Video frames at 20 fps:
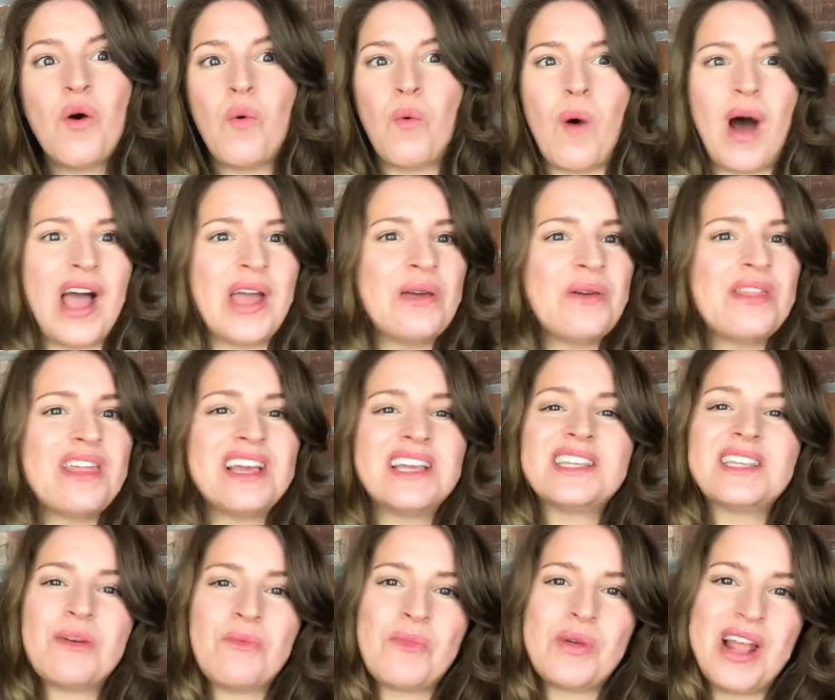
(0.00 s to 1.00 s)
why you
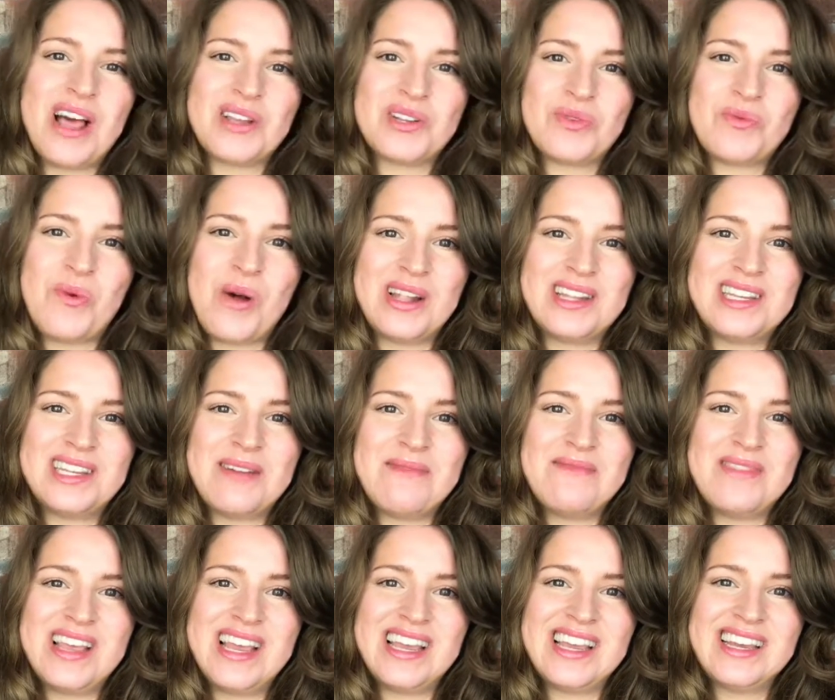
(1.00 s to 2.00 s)
think someone else wants
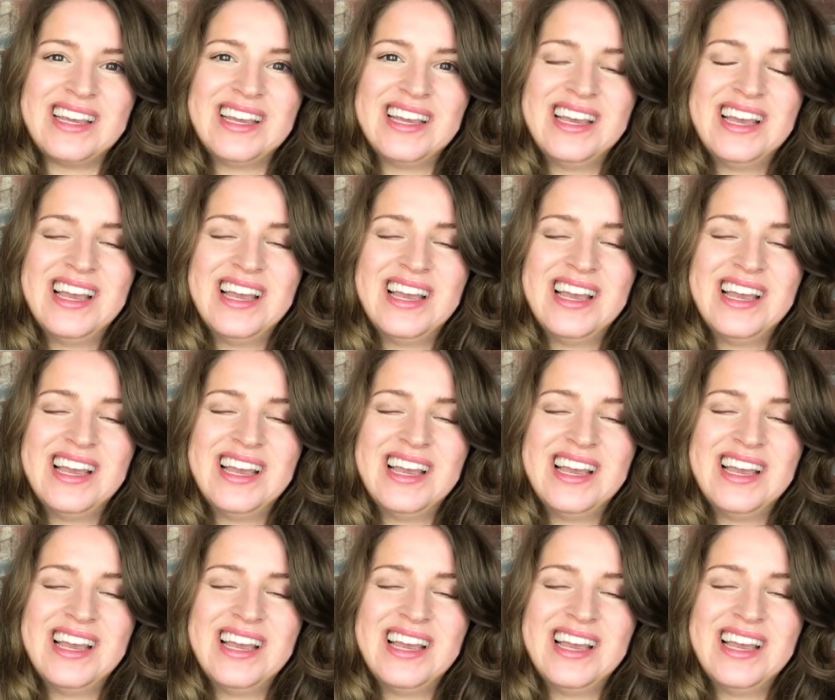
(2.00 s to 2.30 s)
something.